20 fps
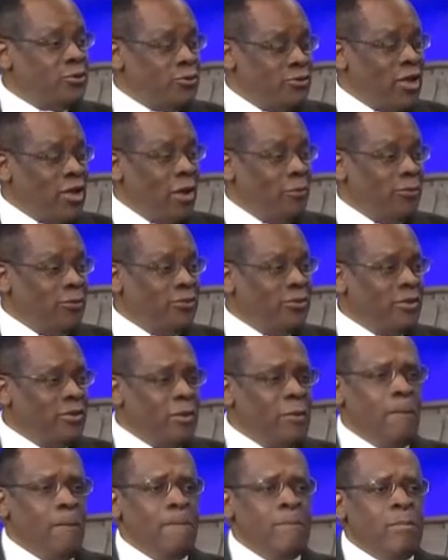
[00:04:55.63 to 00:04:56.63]
steps.
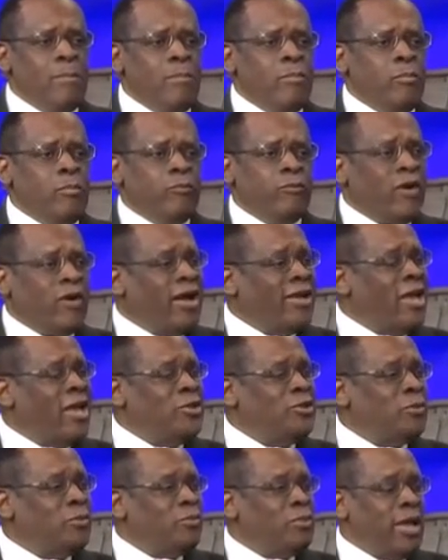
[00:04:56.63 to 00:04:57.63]

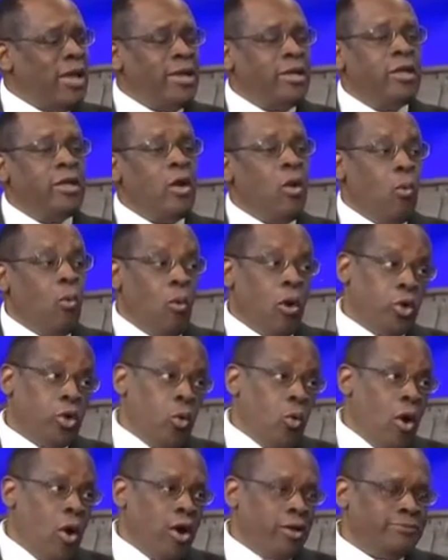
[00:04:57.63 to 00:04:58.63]
Financial planning
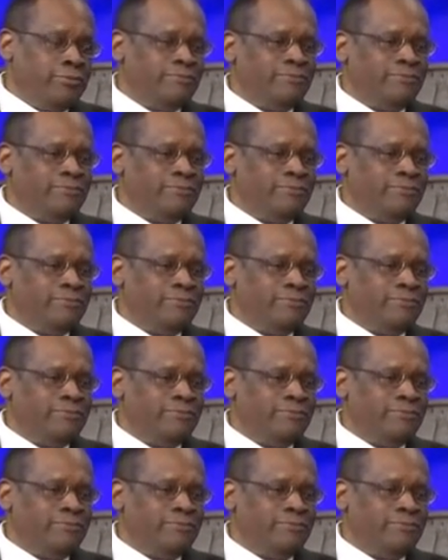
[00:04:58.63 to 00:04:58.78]
101.